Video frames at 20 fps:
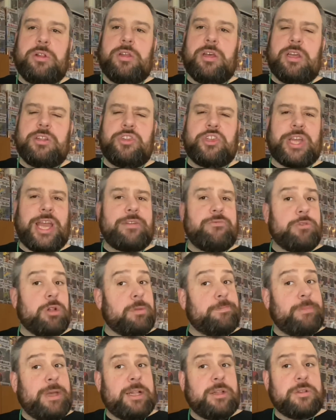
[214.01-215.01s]
her General
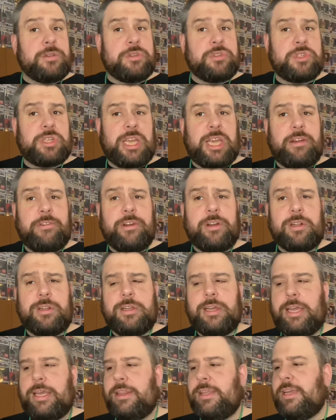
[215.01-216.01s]
Mills cereal
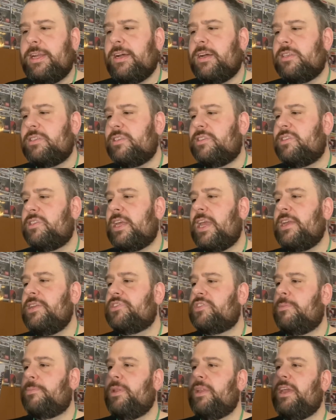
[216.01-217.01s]
in the United States,
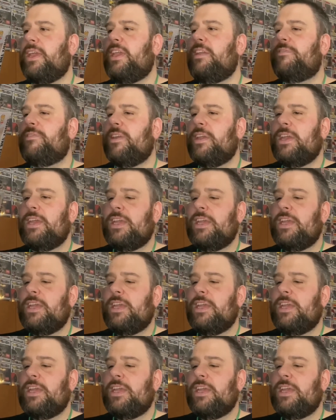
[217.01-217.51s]
I believe.